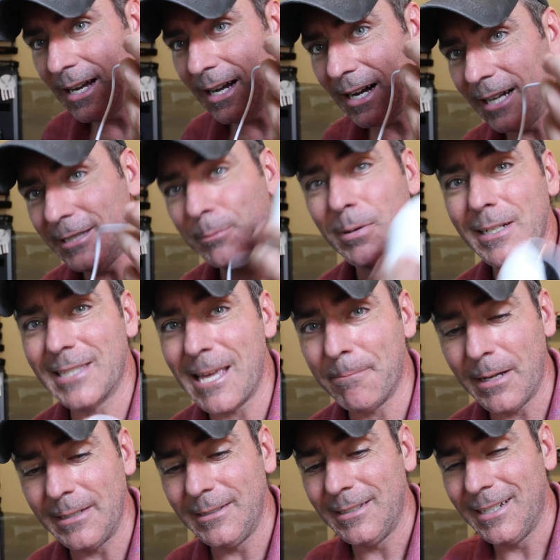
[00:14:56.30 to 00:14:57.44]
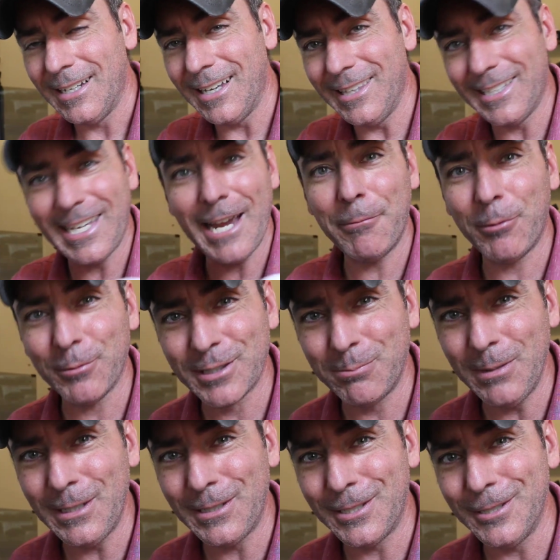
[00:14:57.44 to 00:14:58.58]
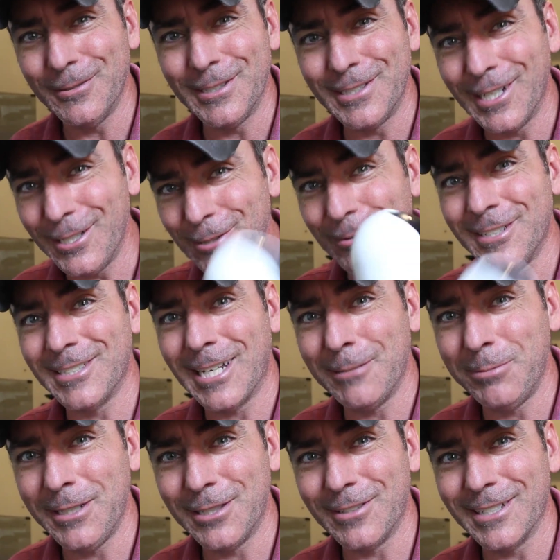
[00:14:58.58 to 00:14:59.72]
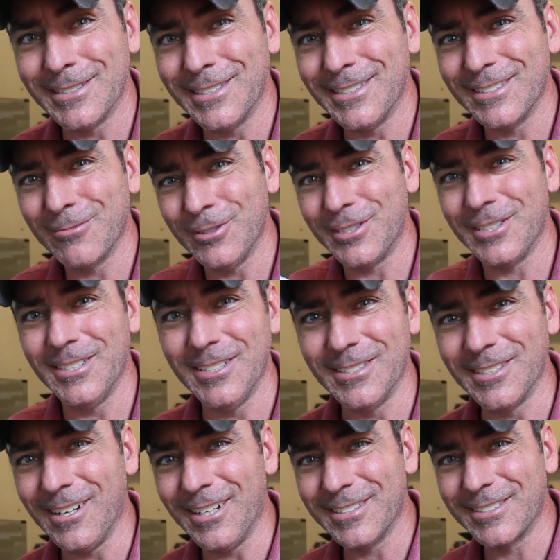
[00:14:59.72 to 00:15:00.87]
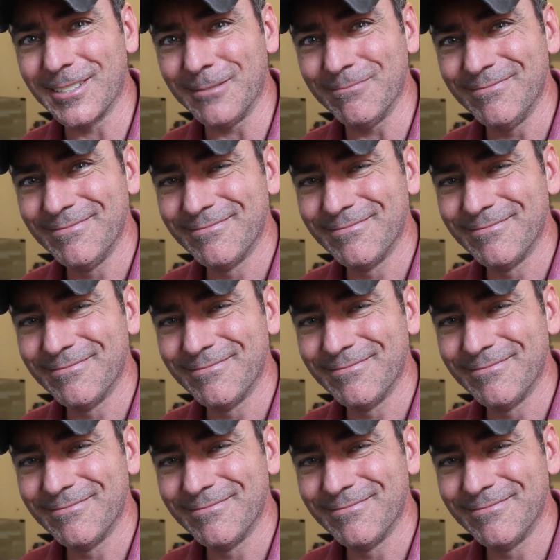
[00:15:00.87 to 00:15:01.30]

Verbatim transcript: uh, you press that button and the camera will speak to you and tell you what its I P address is, which is awesome.